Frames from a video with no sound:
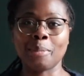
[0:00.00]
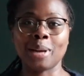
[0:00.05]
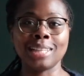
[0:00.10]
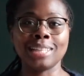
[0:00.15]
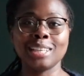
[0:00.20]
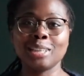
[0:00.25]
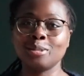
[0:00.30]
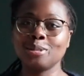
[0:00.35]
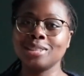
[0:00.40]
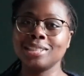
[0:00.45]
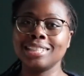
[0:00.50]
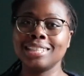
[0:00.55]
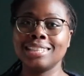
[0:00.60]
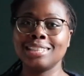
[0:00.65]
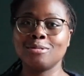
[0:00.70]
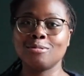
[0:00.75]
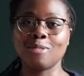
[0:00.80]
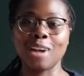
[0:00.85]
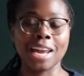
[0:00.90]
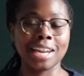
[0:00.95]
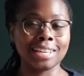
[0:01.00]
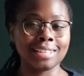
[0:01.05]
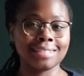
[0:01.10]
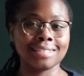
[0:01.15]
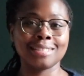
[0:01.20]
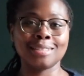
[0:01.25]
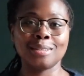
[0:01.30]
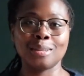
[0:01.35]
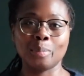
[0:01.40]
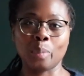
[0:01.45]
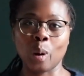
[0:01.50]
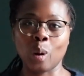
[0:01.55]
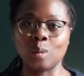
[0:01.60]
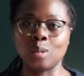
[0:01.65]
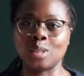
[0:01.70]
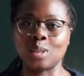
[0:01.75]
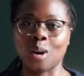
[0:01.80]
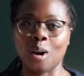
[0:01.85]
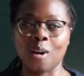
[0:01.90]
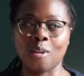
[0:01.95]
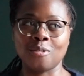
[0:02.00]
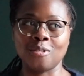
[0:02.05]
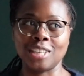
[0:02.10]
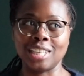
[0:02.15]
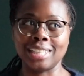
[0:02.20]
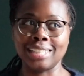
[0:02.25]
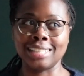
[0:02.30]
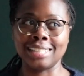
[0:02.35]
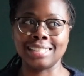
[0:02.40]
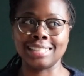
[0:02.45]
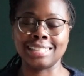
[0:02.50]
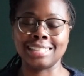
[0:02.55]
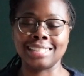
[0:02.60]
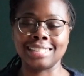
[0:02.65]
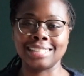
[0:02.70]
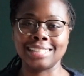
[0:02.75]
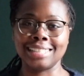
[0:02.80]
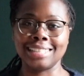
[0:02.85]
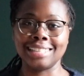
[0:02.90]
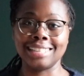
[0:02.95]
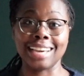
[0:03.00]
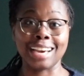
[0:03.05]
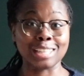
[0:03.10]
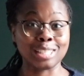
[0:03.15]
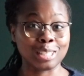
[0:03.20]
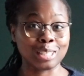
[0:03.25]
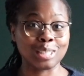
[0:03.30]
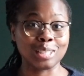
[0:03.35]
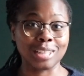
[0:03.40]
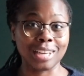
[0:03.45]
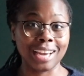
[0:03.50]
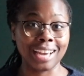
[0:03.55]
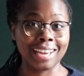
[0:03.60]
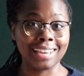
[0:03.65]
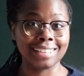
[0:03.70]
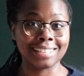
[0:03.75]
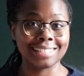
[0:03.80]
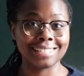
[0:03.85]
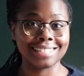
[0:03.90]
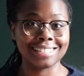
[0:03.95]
I literally ran it to the post office yesterday.